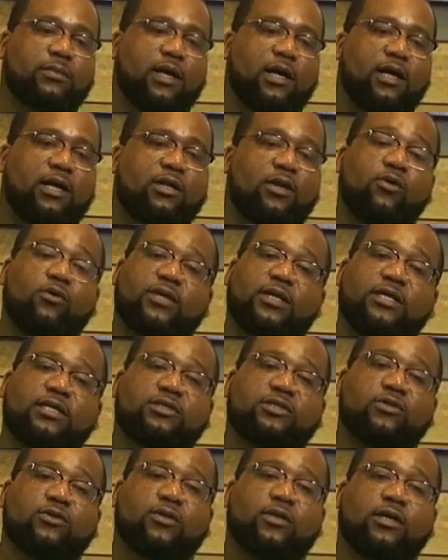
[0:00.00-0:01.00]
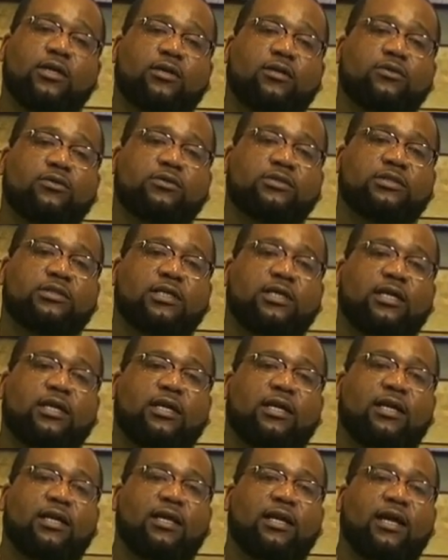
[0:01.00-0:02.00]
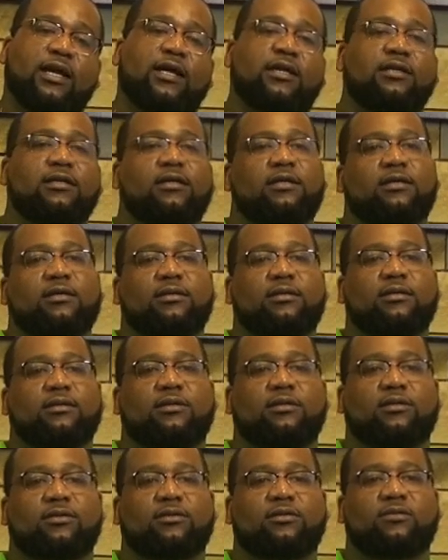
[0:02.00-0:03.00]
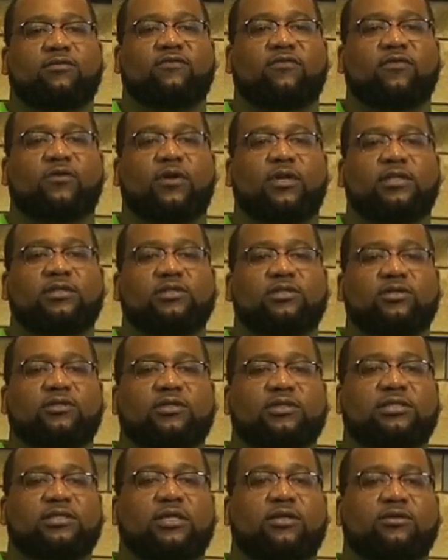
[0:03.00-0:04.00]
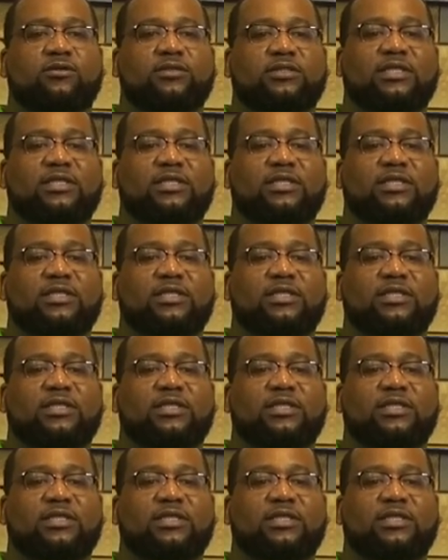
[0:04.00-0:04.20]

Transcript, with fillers: uh, low key studios, and uh, you know a few other studios.